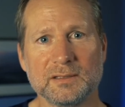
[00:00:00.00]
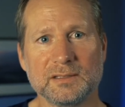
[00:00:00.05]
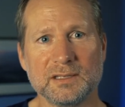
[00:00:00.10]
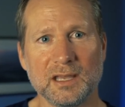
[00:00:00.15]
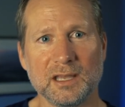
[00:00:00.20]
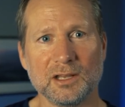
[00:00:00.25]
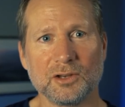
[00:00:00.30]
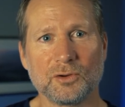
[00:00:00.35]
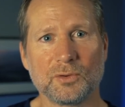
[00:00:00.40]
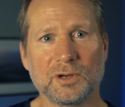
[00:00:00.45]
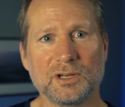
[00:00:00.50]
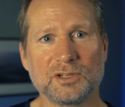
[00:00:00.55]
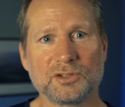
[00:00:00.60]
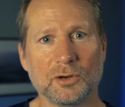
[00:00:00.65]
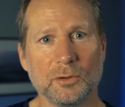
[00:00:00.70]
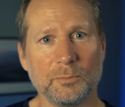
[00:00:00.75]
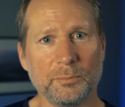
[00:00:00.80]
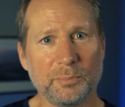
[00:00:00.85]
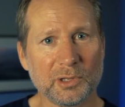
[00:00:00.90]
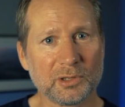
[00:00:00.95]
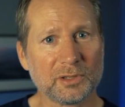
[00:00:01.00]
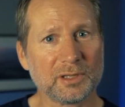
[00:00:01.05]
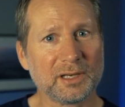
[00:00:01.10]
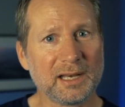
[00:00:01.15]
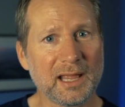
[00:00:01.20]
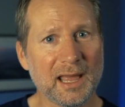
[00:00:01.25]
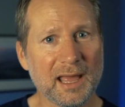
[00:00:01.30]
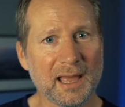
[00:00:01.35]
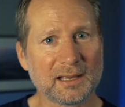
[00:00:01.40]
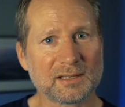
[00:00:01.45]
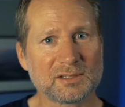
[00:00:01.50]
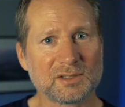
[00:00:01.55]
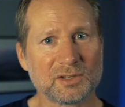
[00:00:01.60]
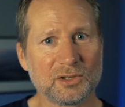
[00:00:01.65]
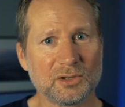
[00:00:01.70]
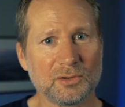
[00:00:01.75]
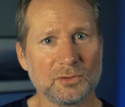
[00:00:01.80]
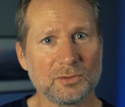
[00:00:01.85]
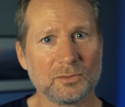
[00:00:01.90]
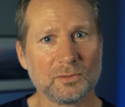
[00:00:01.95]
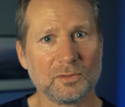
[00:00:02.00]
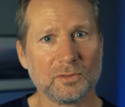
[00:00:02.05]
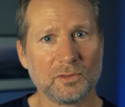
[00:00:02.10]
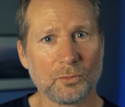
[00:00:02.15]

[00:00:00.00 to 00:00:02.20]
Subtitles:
to increase your ability to execute